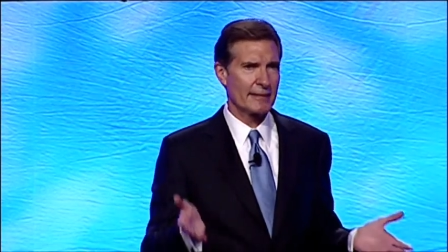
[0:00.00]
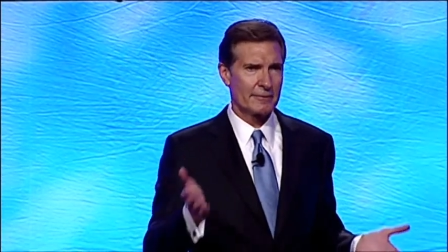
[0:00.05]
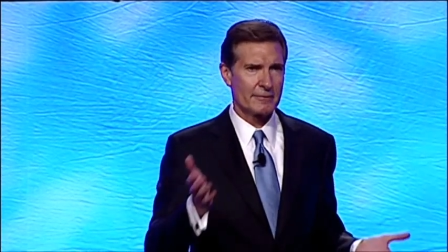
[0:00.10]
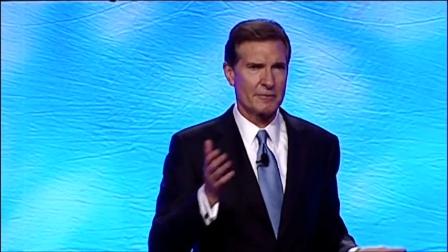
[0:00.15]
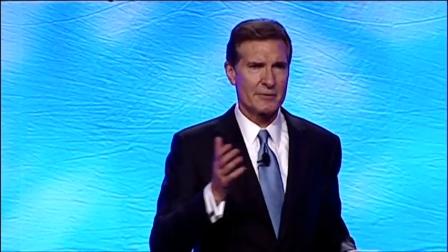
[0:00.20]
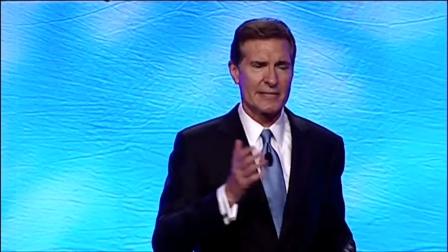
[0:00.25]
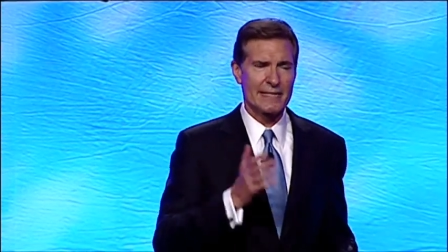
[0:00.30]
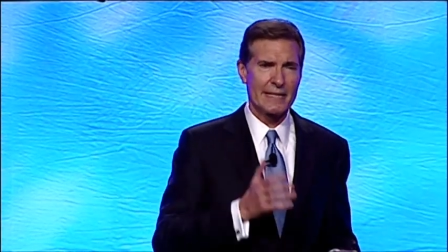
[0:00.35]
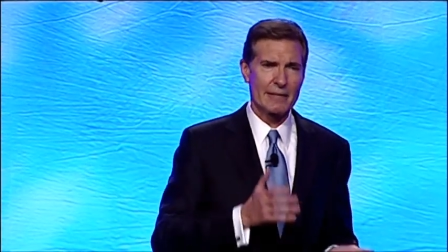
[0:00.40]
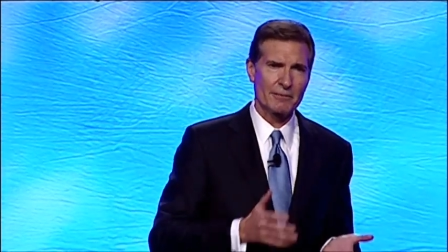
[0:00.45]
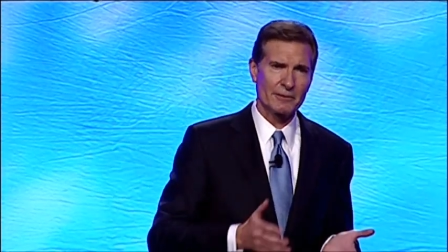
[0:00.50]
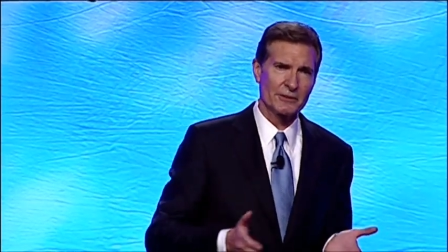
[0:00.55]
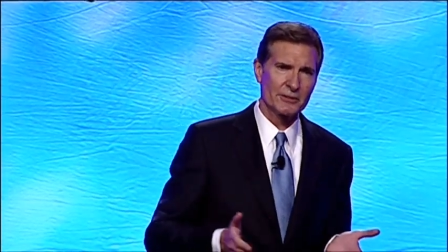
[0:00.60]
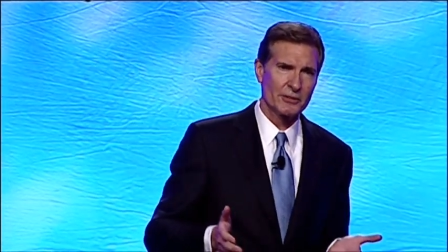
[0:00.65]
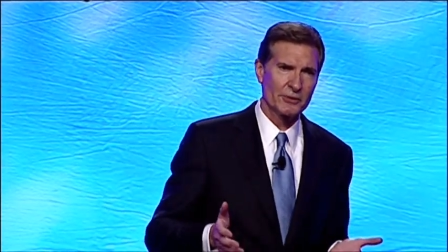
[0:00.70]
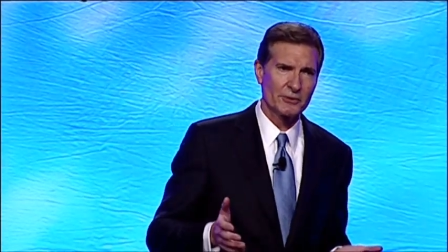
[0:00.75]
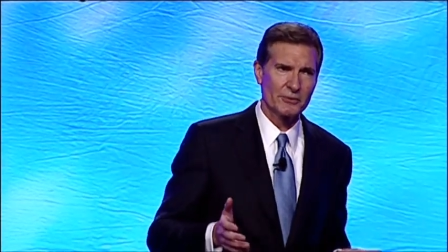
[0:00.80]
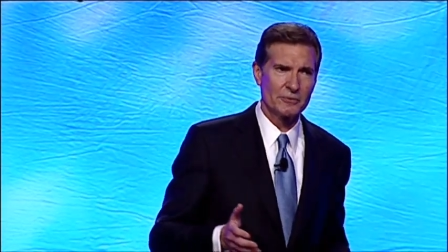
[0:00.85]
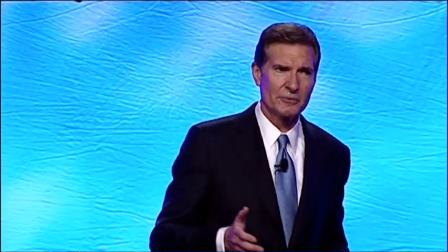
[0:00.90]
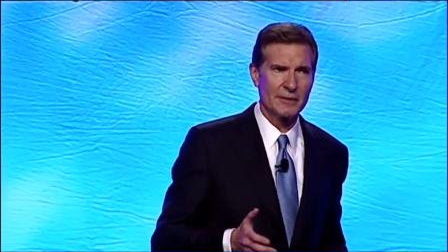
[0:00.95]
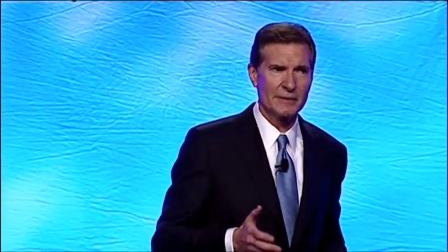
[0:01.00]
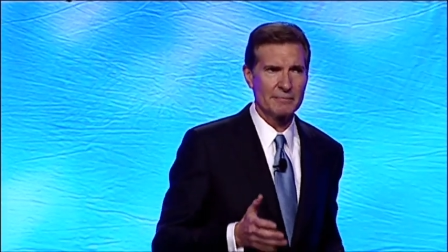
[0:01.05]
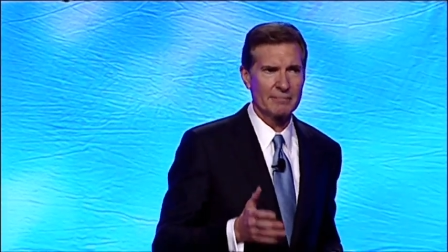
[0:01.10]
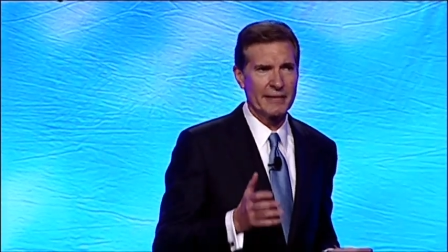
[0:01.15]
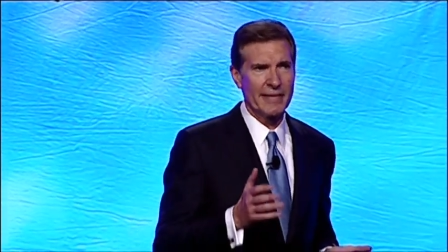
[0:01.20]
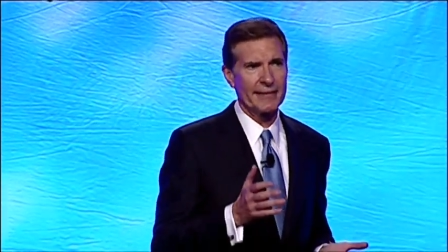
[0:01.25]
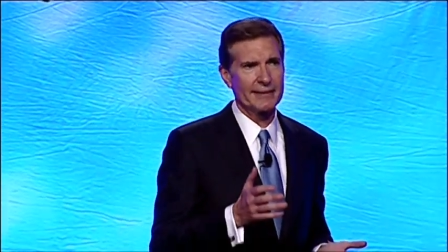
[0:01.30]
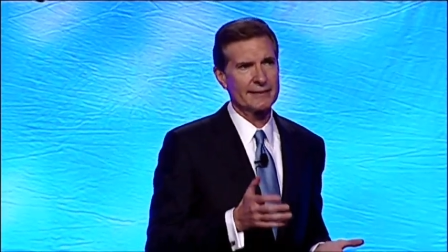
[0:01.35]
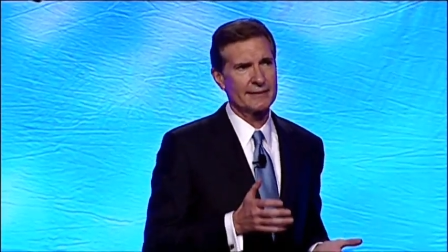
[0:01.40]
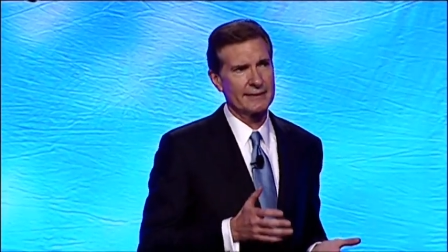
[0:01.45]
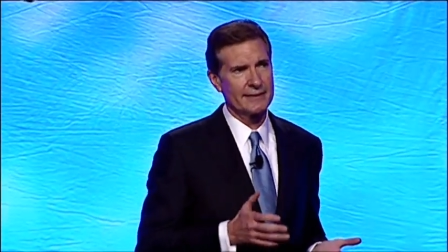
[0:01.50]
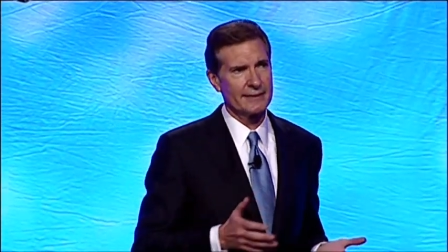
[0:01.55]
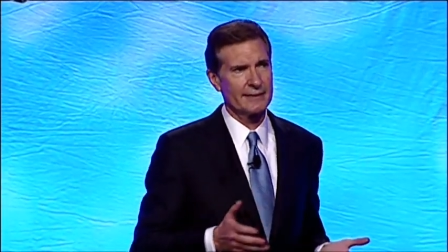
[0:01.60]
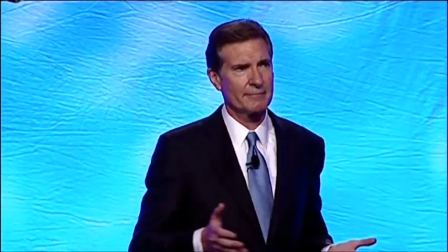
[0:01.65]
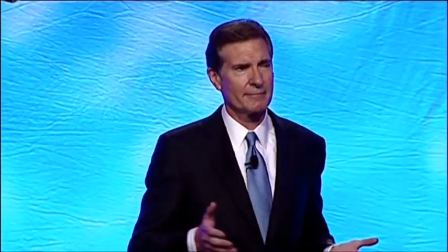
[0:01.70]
was able to get